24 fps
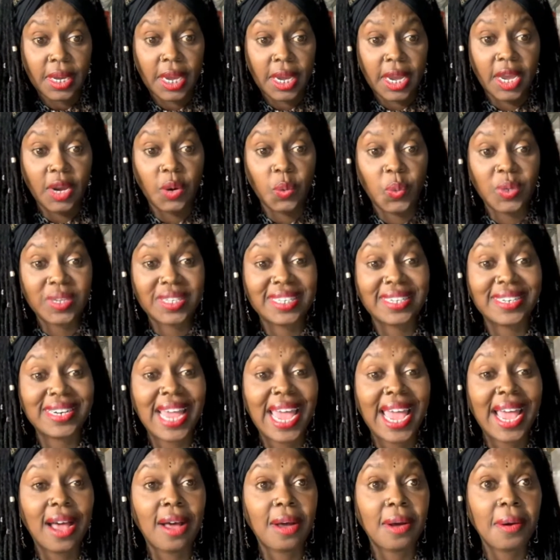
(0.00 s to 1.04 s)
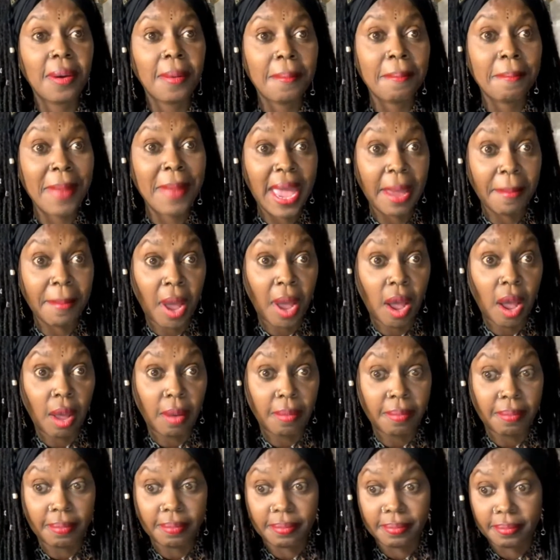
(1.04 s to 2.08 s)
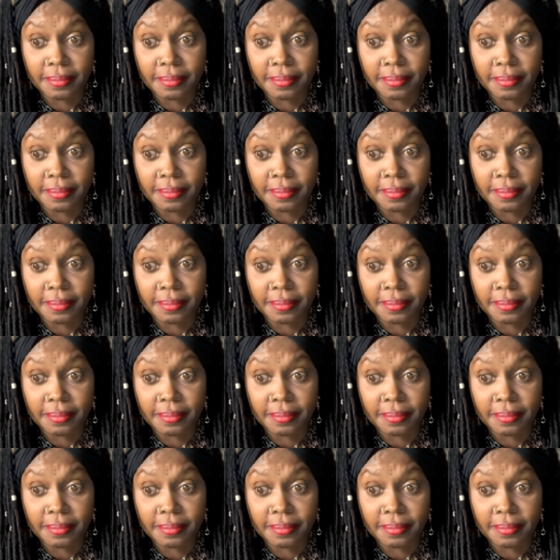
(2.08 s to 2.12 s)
It was now Mammon.